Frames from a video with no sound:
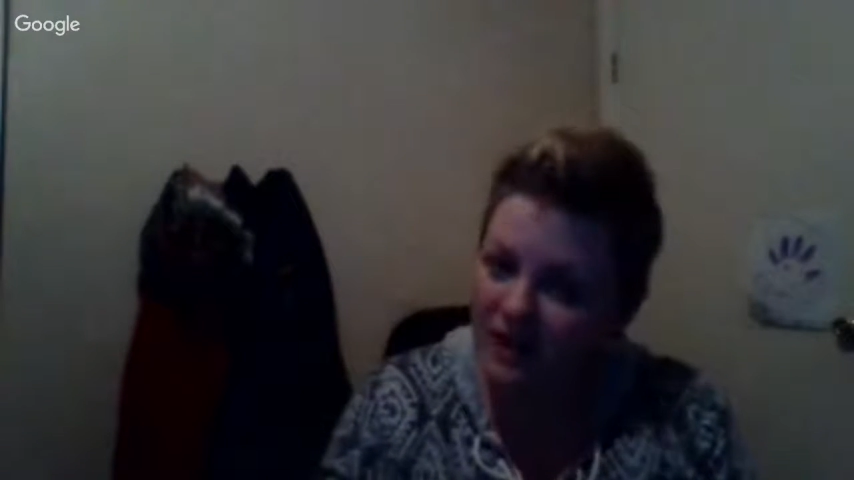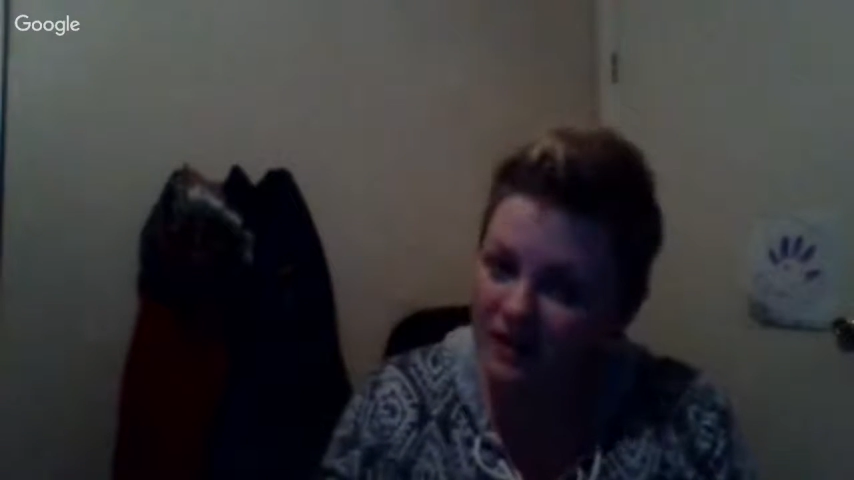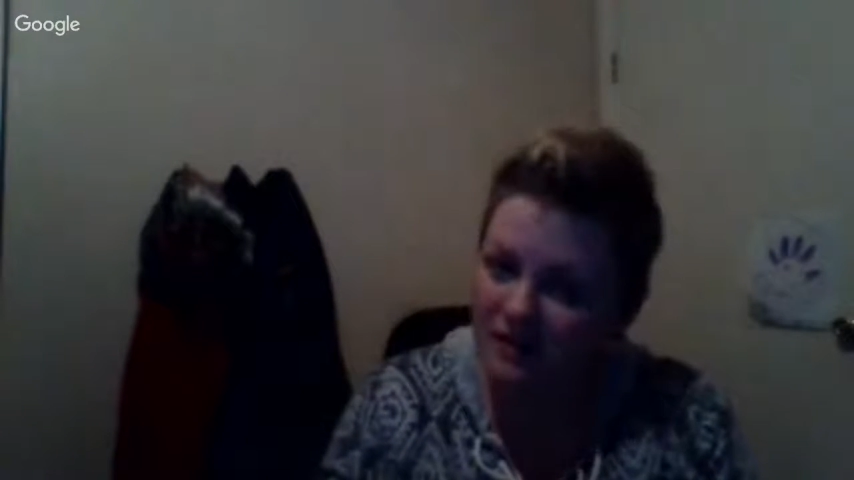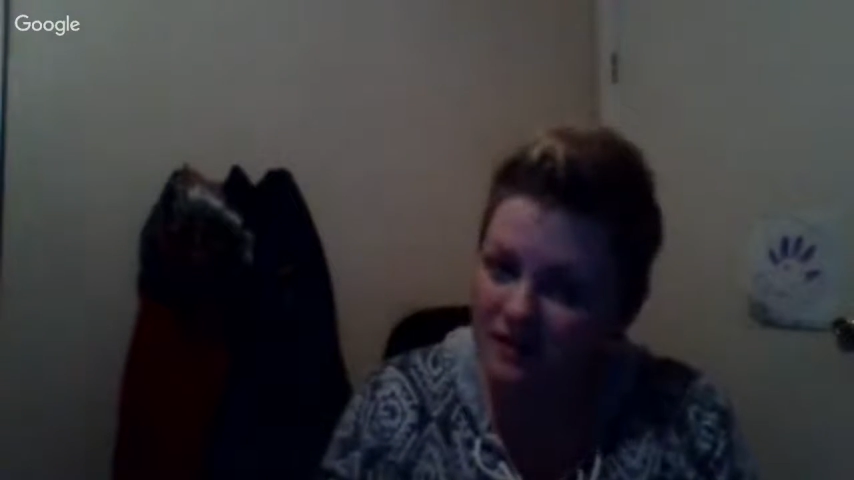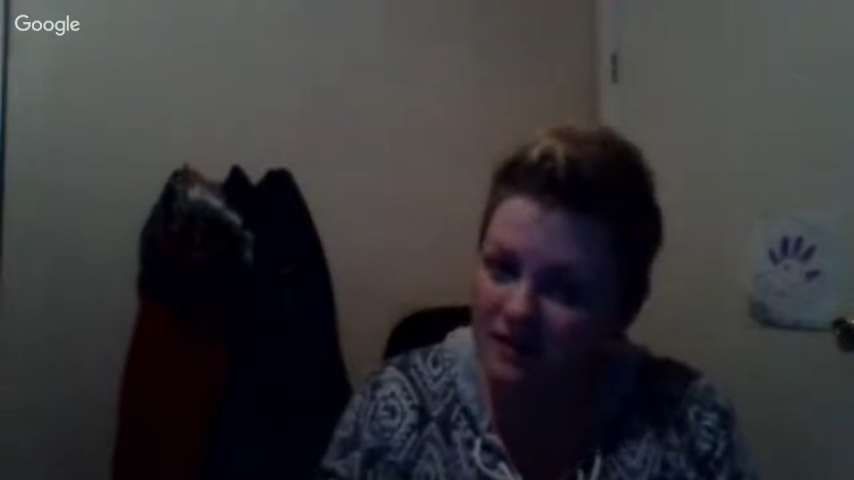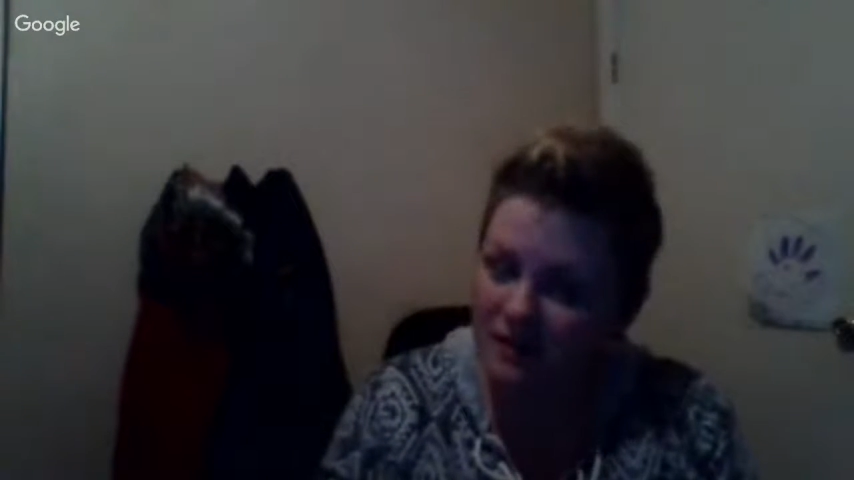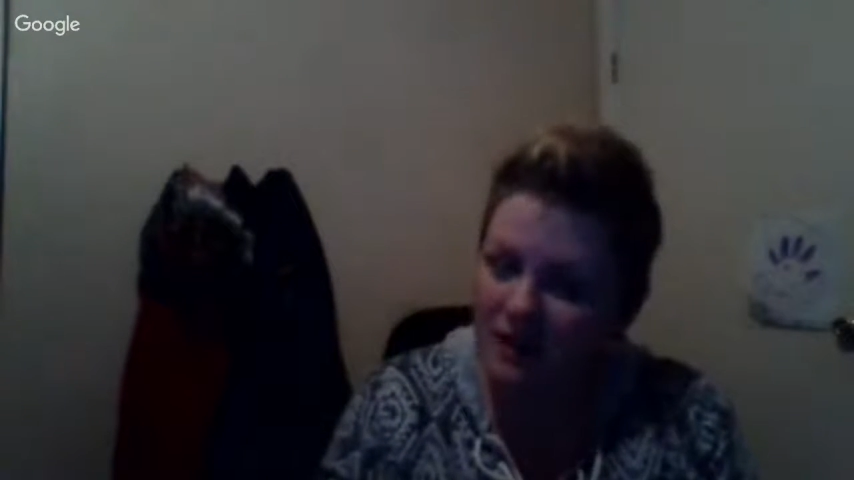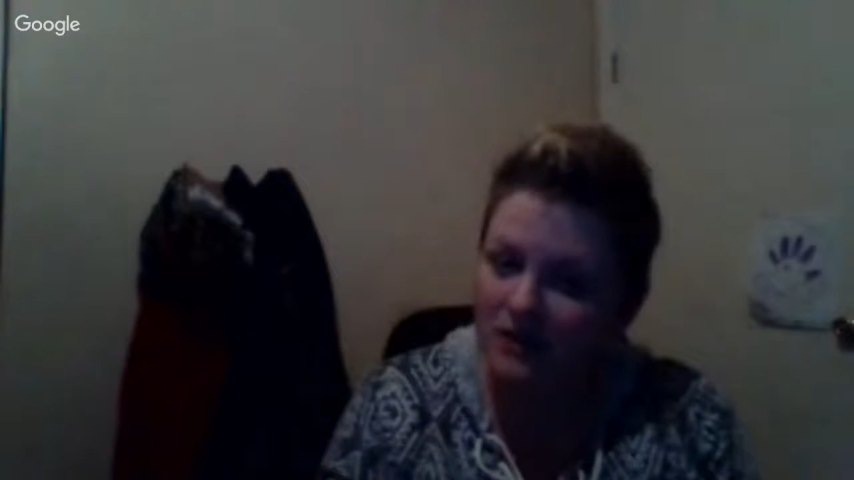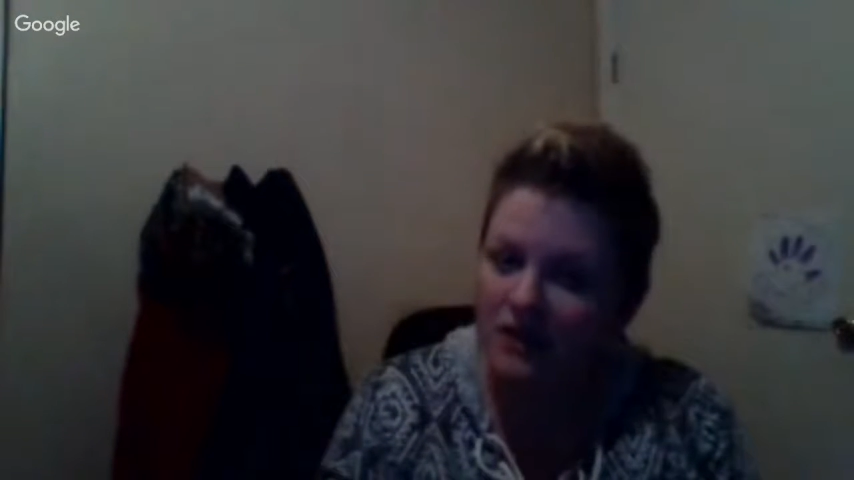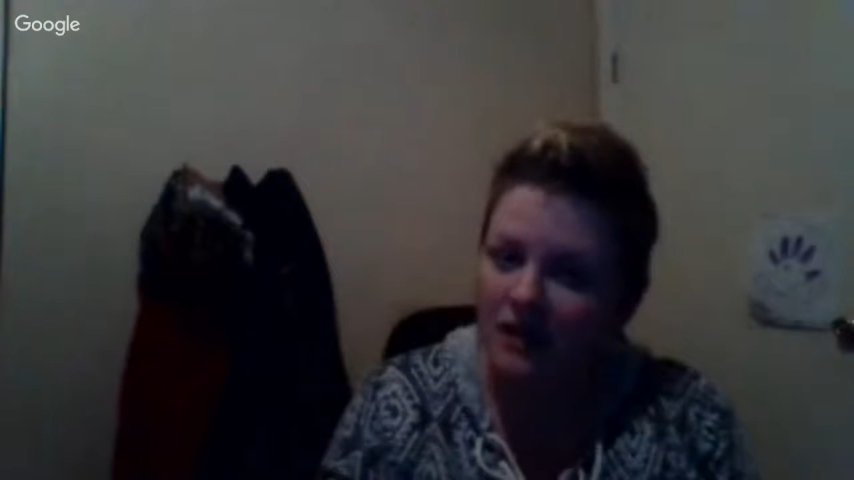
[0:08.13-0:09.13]
tense that
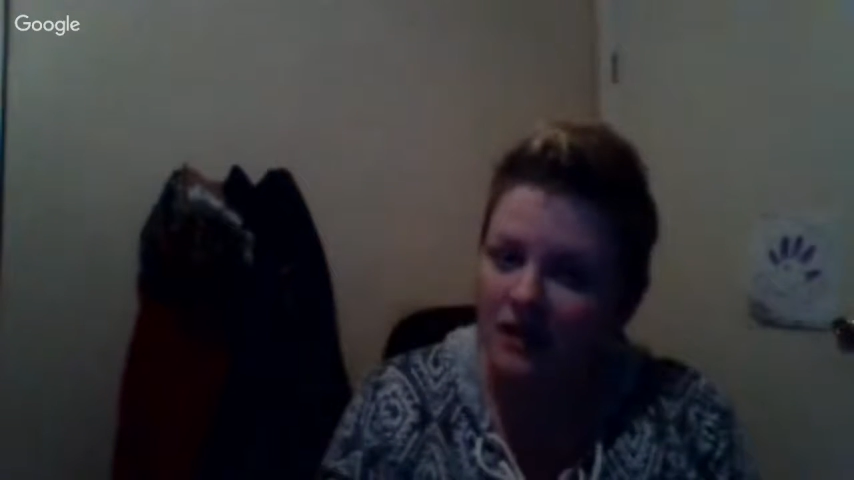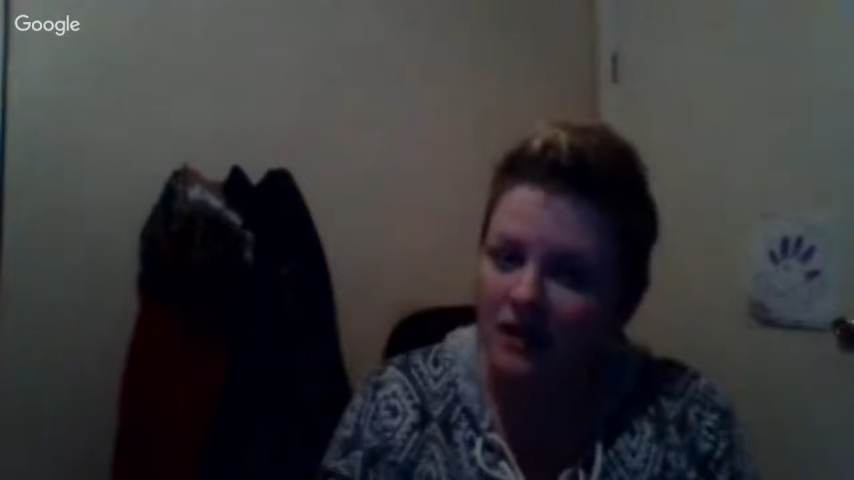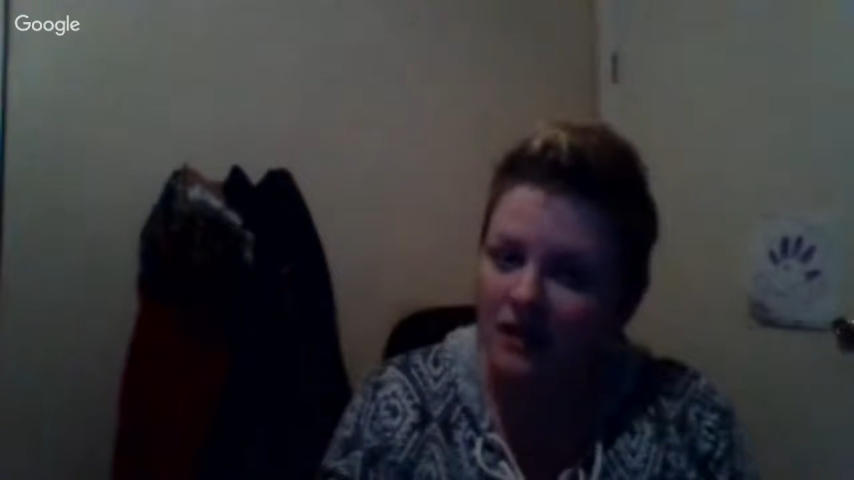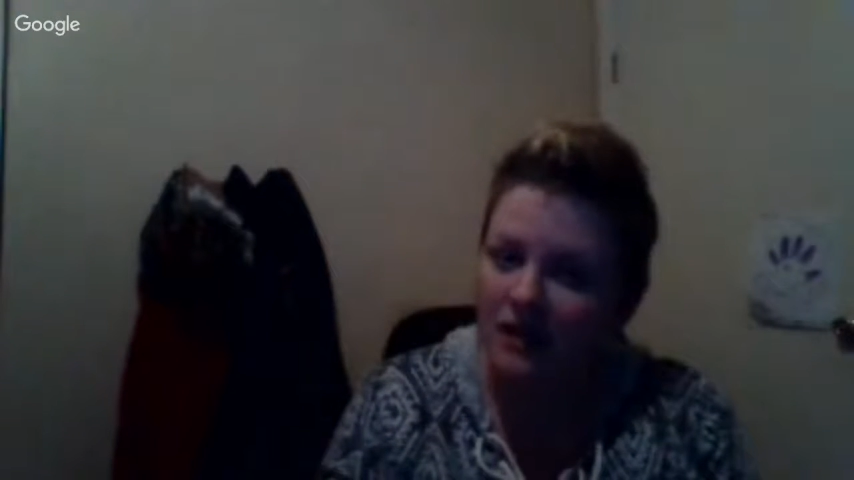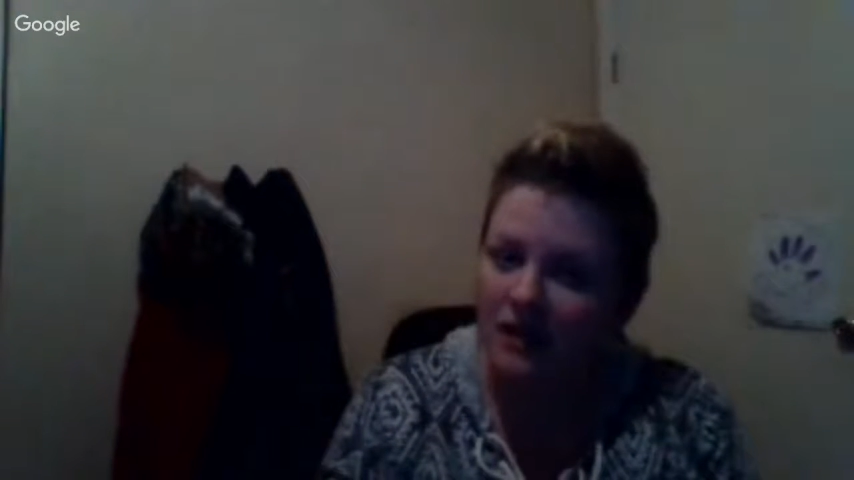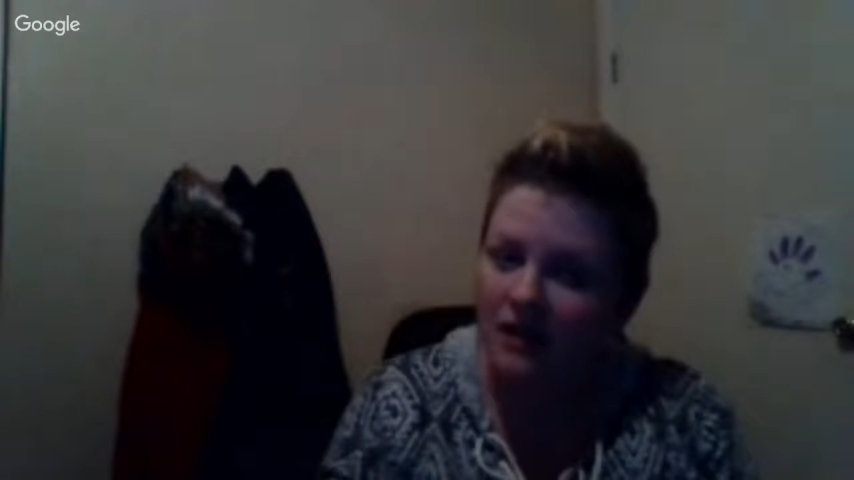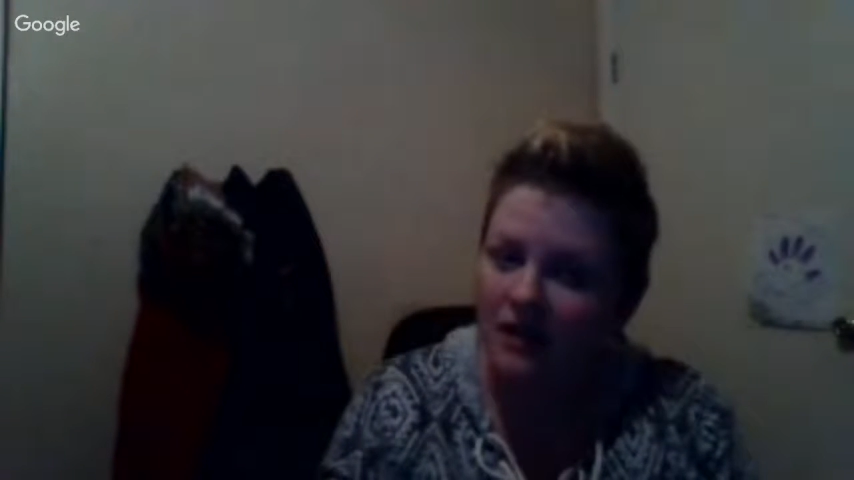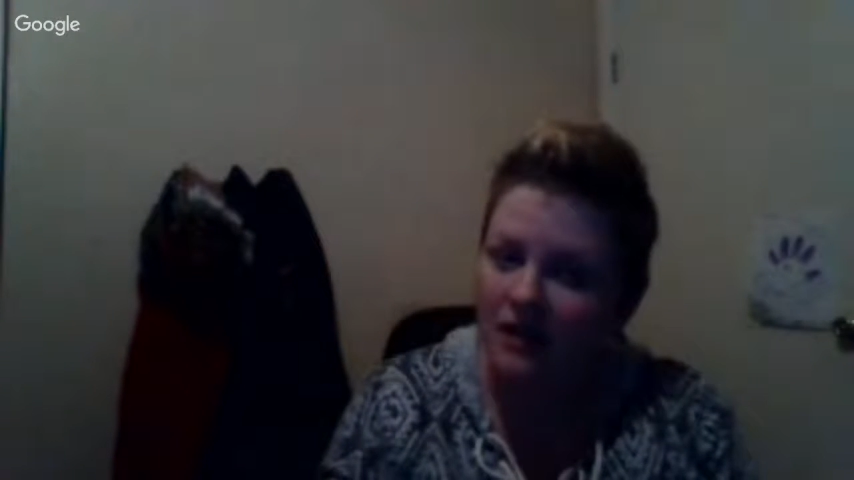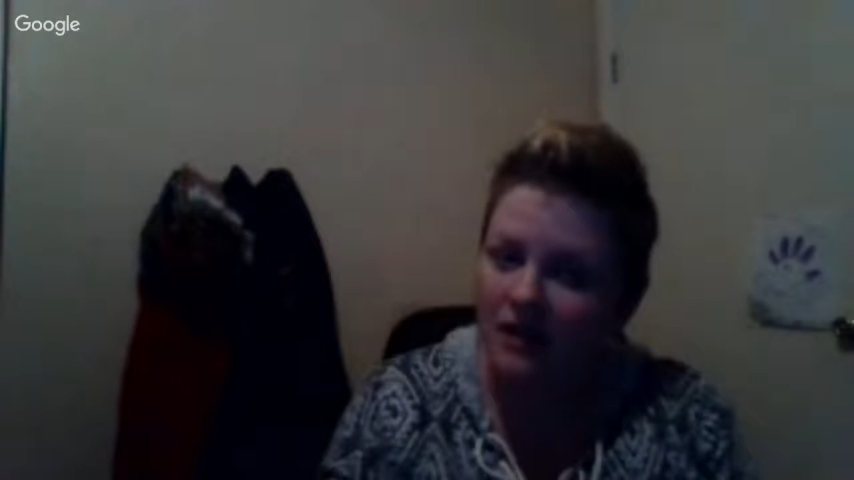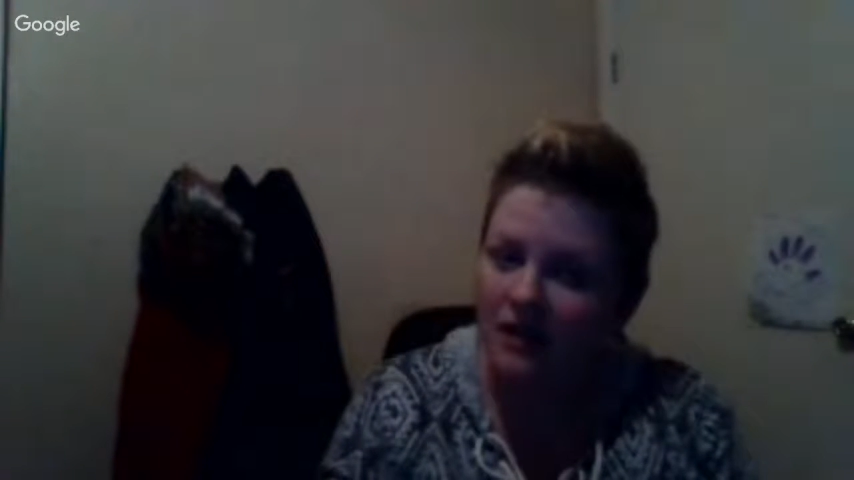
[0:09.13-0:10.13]
we haven't talked
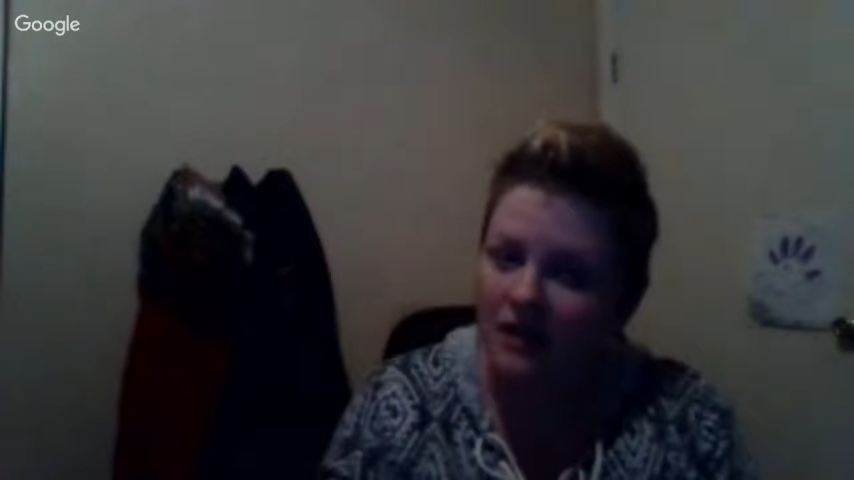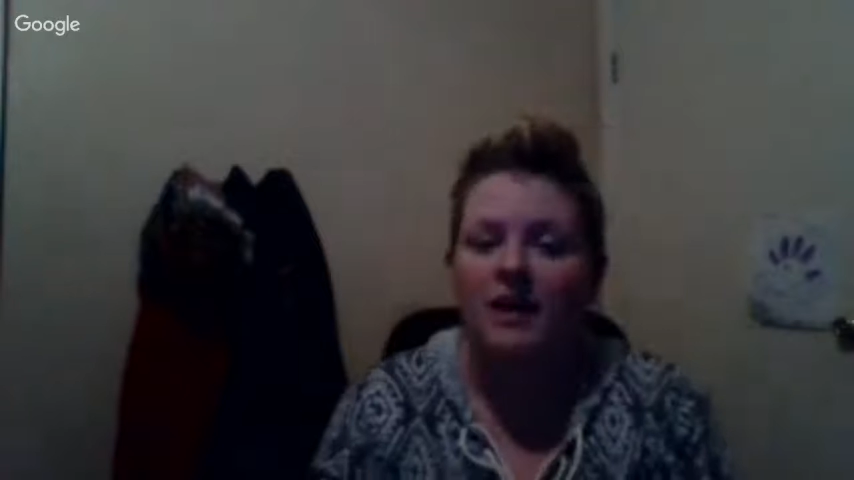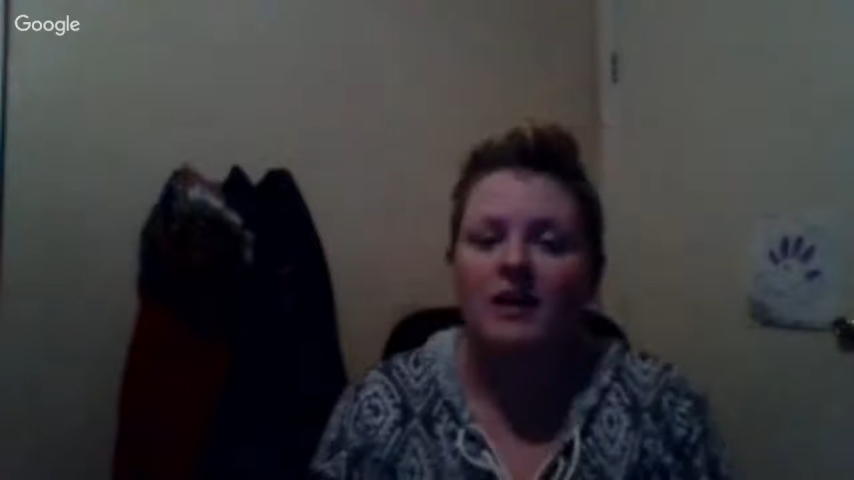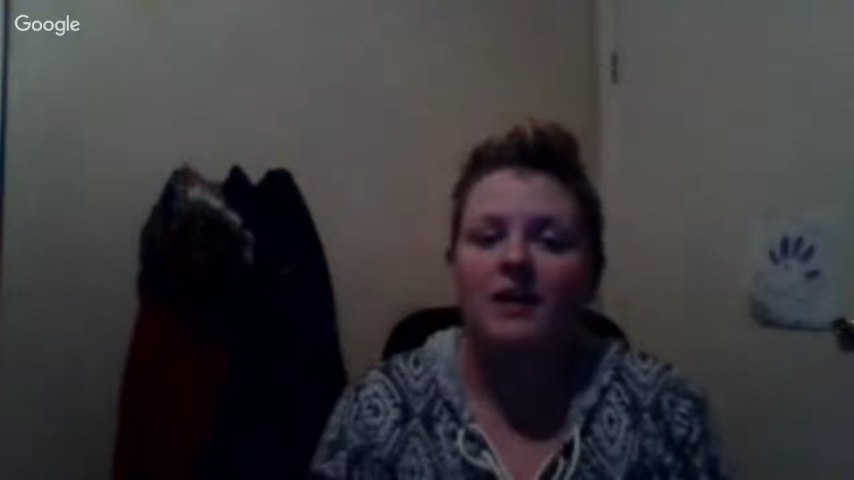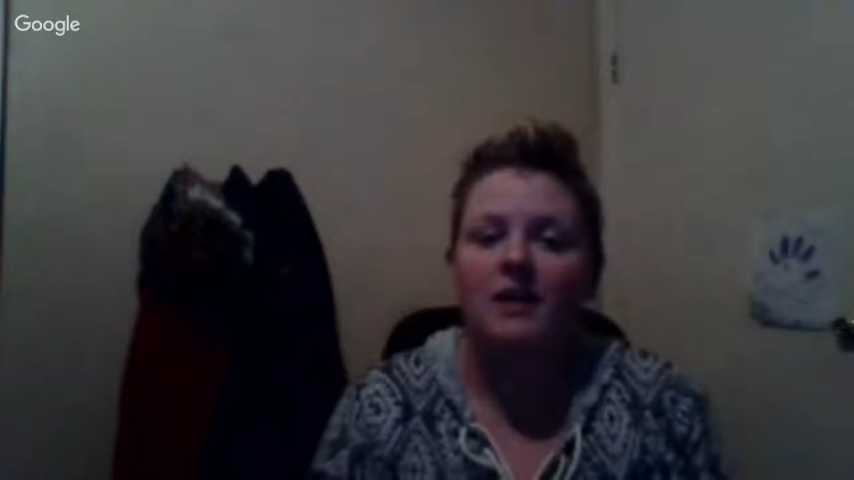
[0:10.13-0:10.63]
before.